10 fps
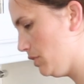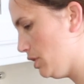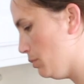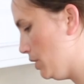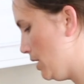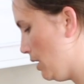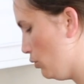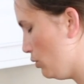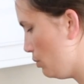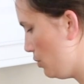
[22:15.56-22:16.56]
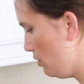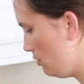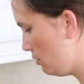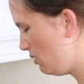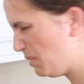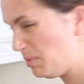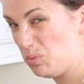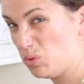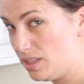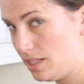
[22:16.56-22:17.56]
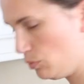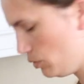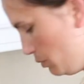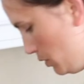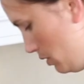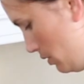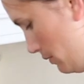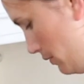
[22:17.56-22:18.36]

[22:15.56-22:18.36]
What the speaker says: A couple of tablespoons, maybe 1 tablespoon.